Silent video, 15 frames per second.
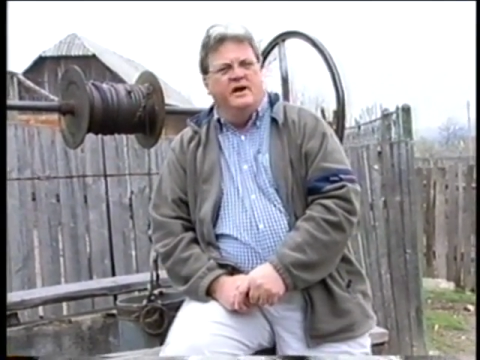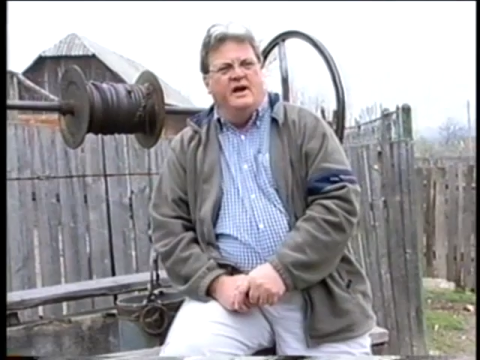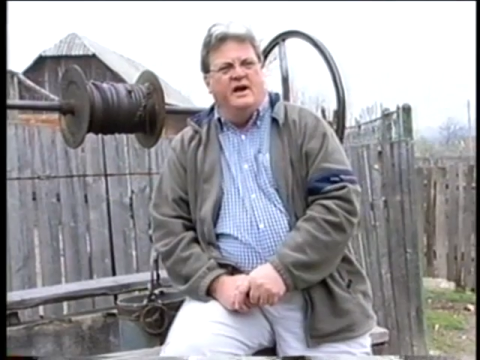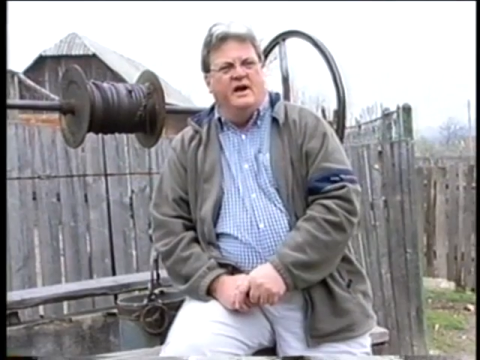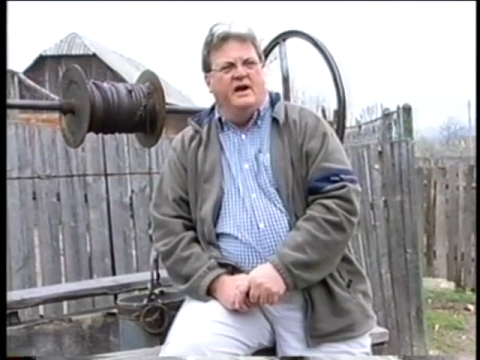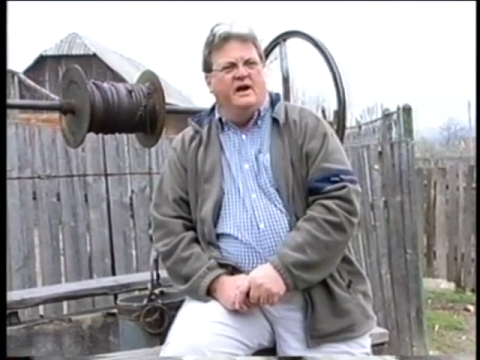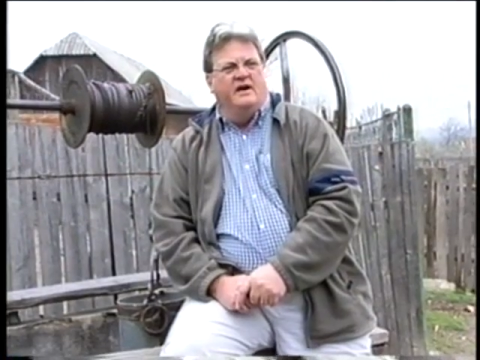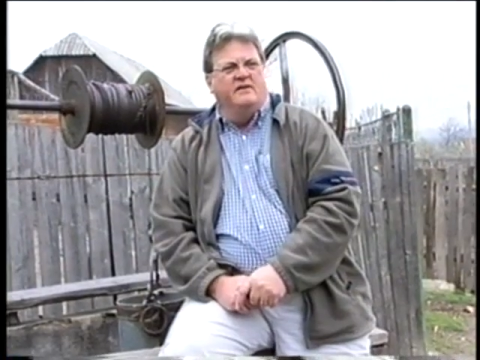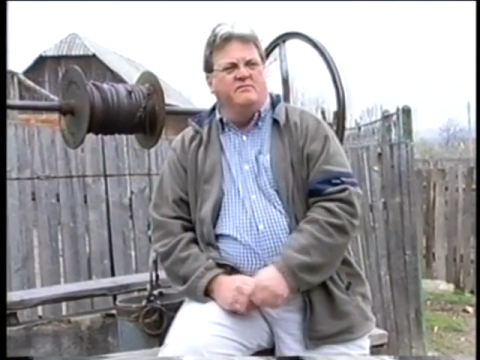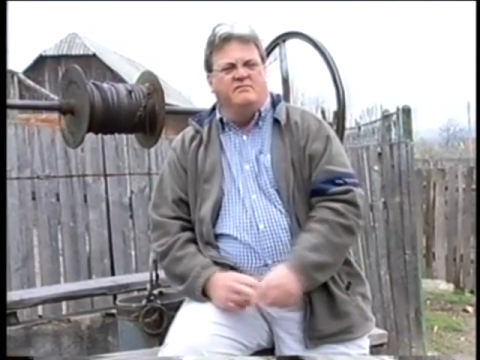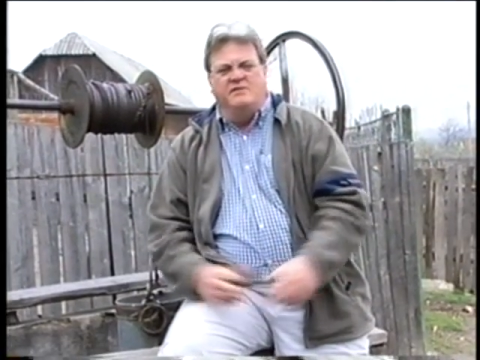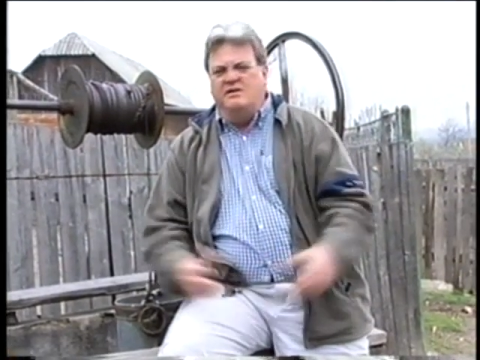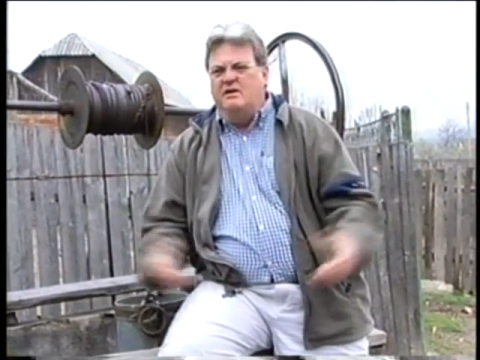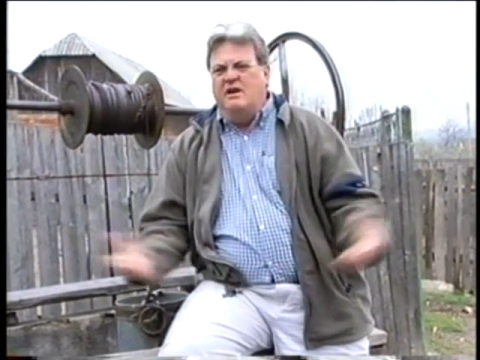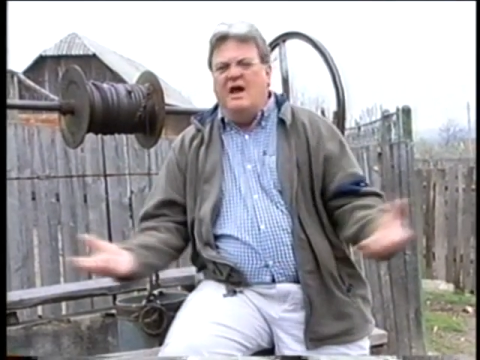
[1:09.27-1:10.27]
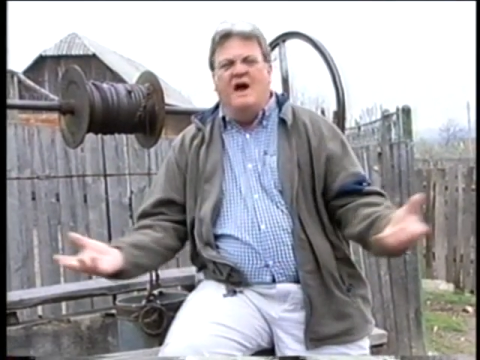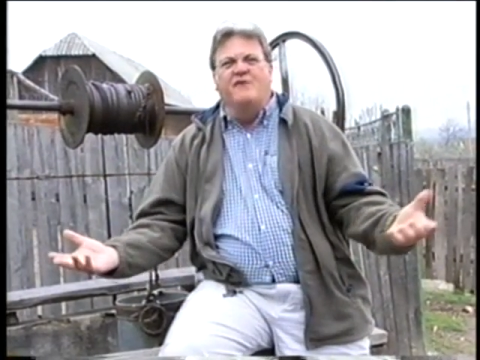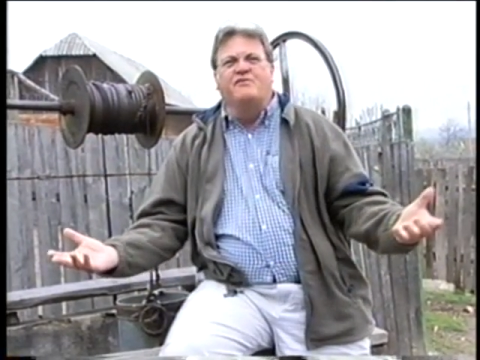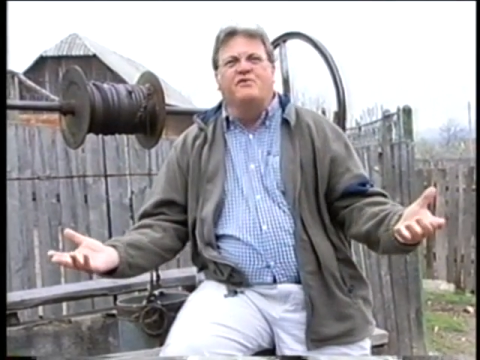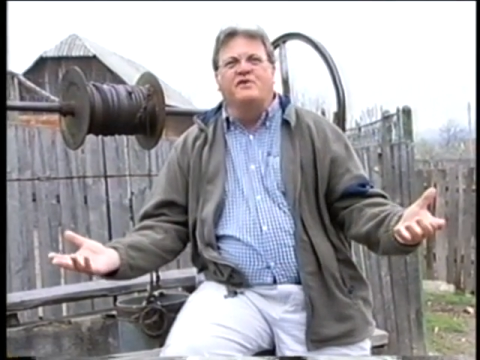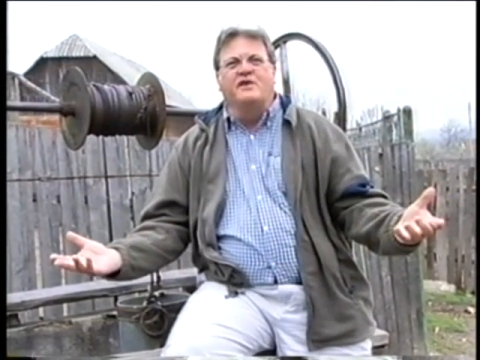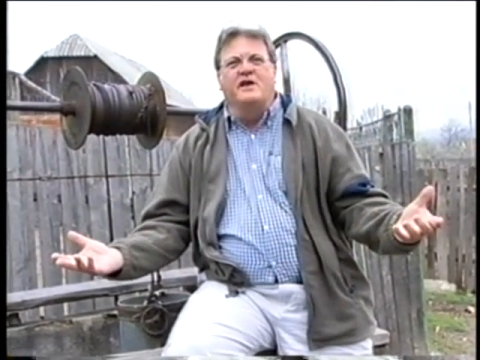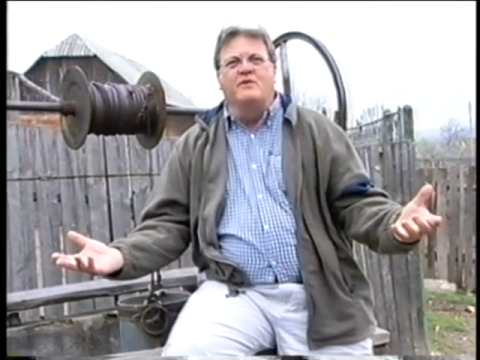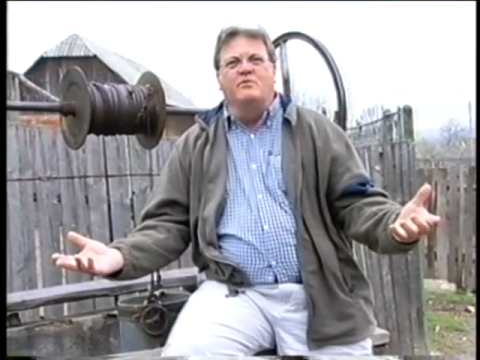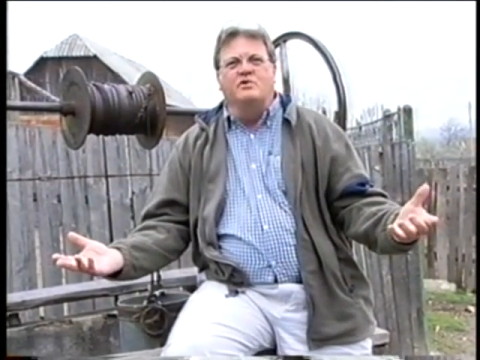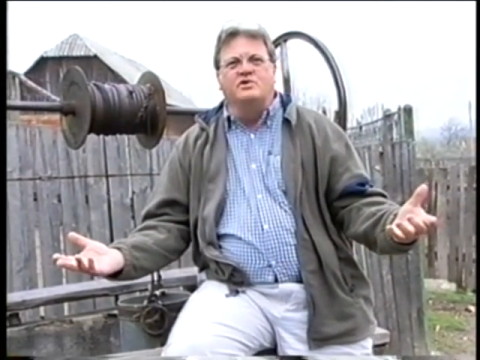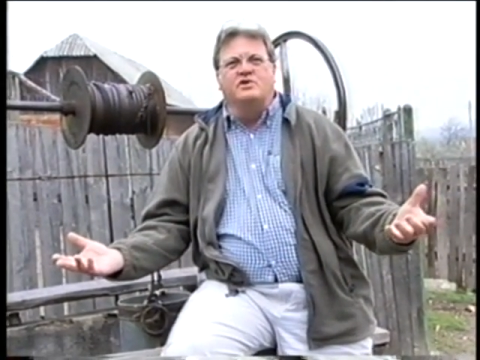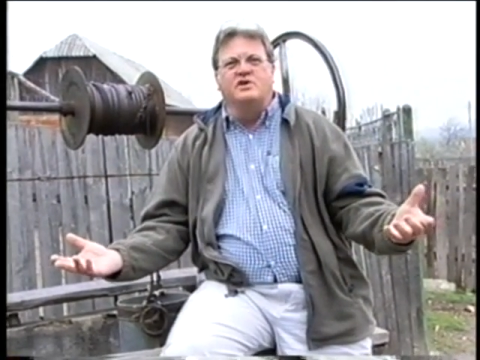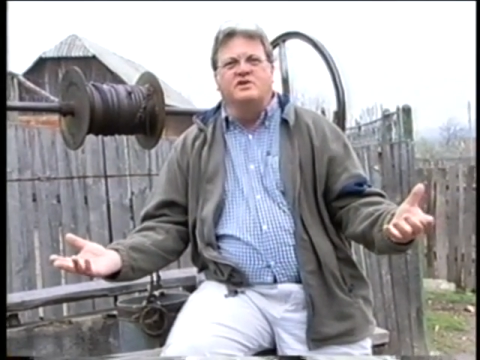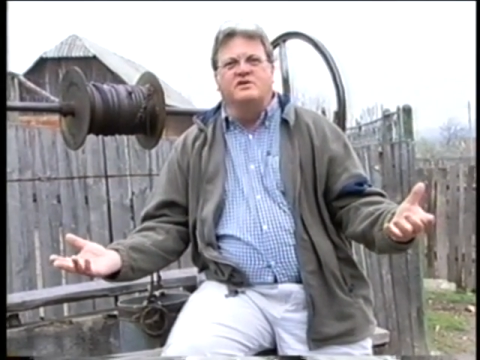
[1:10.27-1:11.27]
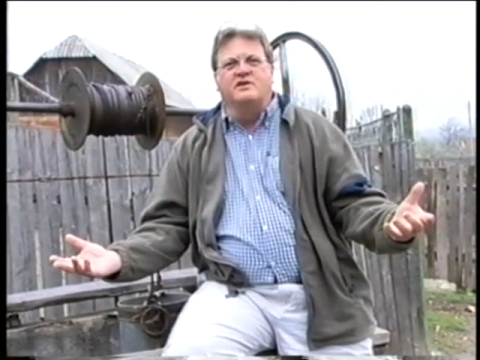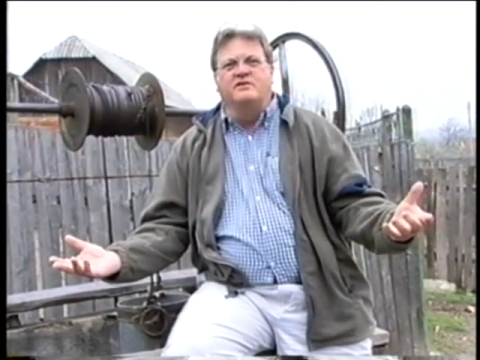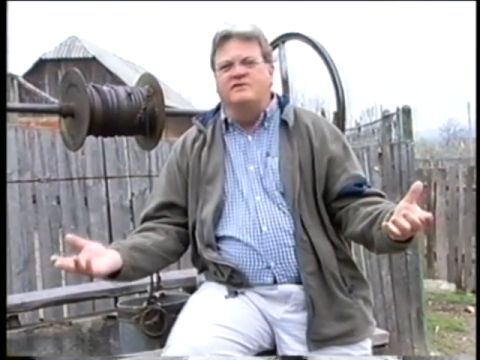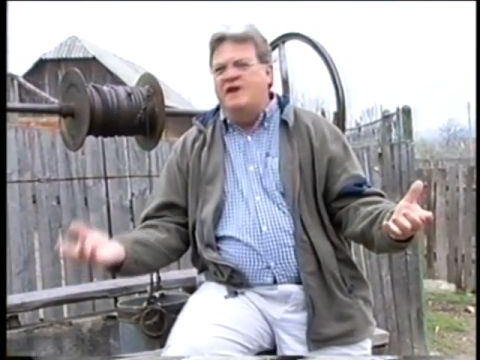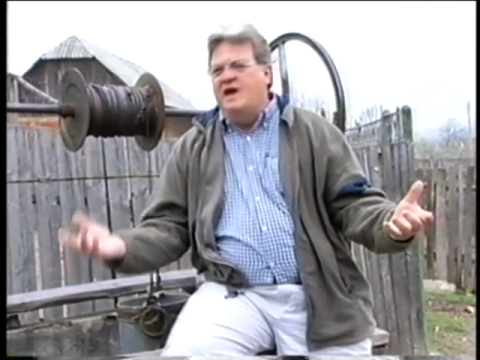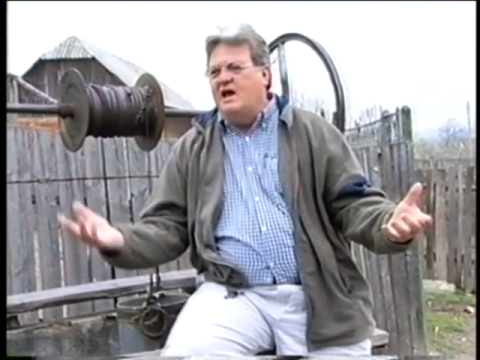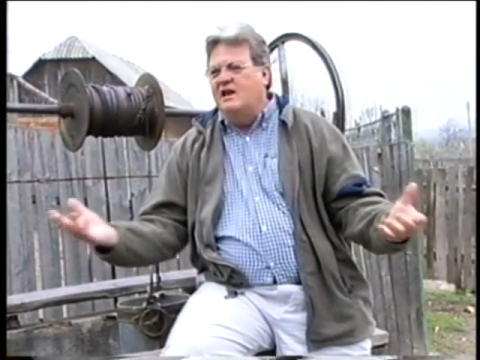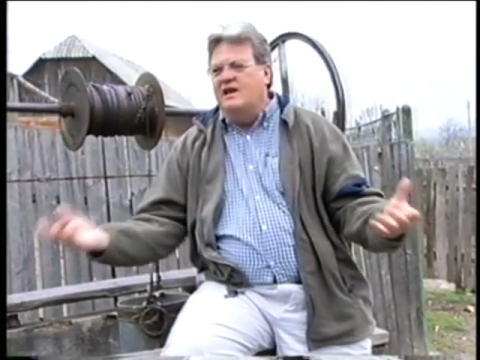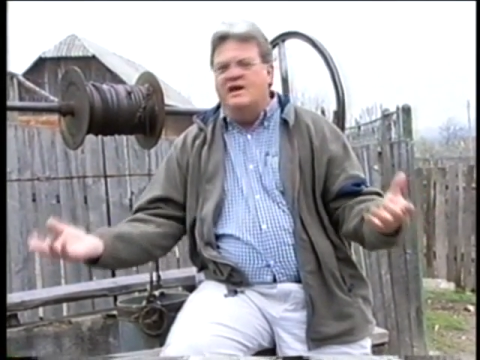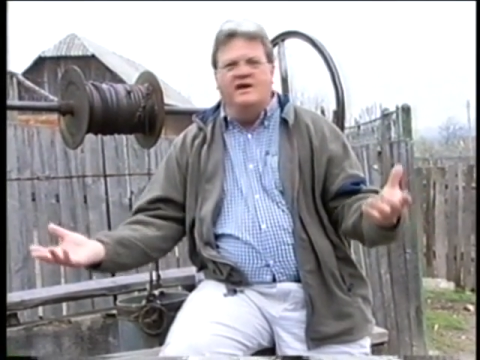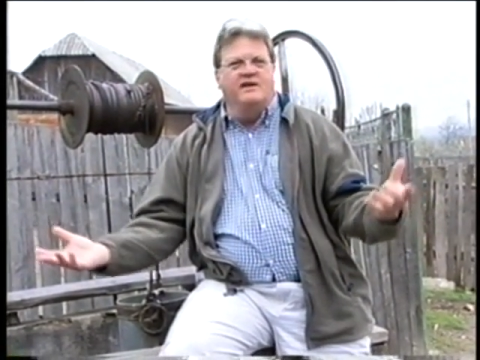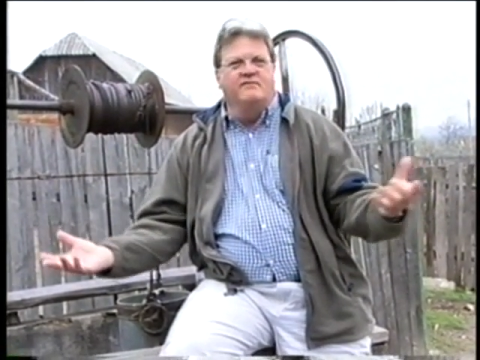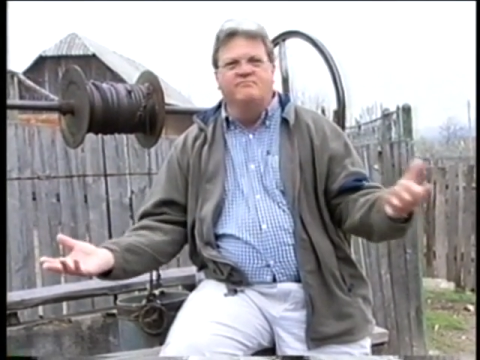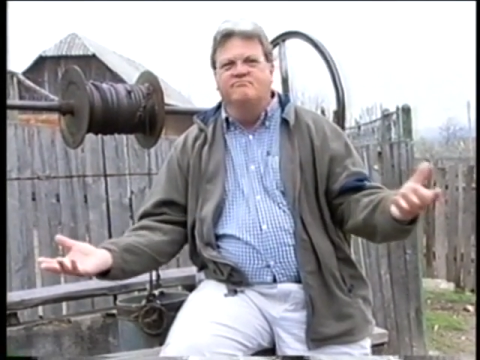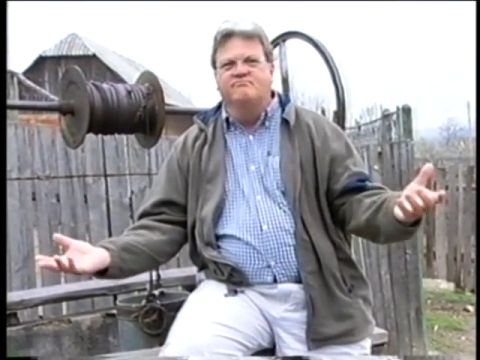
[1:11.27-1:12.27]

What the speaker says: and life for them was just a daily